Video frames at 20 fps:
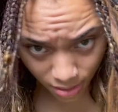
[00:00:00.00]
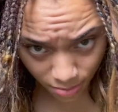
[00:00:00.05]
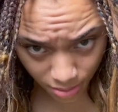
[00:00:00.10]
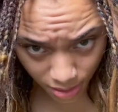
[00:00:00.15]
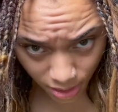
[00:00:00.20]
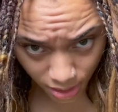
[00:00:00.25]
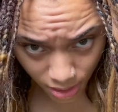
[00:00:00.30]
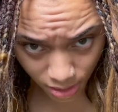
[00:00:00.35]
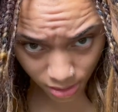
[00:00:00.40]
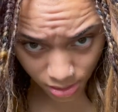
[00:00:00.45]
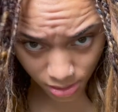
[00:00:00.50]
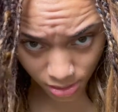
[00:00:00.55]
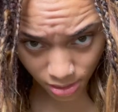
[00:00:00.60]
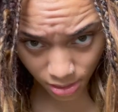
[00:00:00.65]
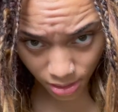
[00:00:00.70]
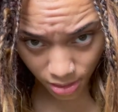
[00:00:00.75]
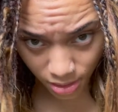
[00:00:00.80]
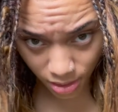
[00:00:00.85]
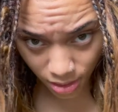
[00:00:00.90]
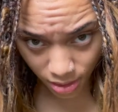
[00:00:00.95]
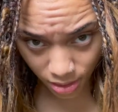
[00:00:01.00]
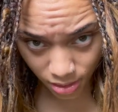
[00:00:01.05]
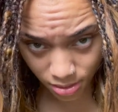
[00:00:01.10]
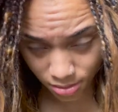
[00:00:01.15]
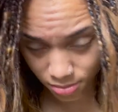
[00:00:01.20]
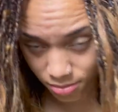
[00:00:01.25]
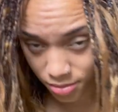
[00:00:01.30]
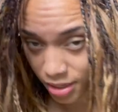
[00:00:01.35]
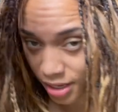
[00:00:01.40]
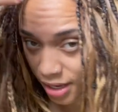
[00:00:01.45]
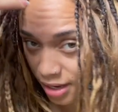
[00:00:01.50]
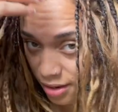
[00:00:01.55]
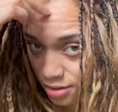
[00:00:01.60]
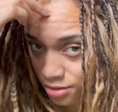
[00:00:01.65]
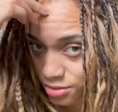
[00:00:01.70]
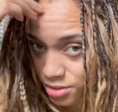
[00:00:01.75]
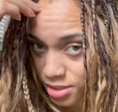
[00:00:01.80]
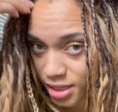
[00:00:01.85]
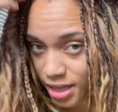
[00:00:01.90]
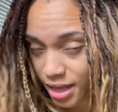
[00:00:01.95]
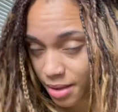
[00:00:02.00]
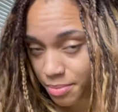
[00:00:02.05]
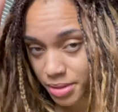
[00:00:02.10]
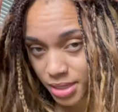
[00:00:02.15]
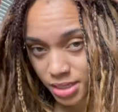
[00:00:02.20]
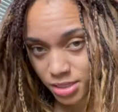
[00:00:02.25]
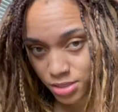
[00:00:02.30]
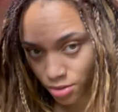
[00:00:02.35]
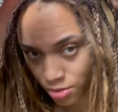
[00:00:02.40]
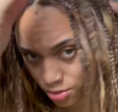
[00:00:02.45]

because yeah, you see that, but that's a whole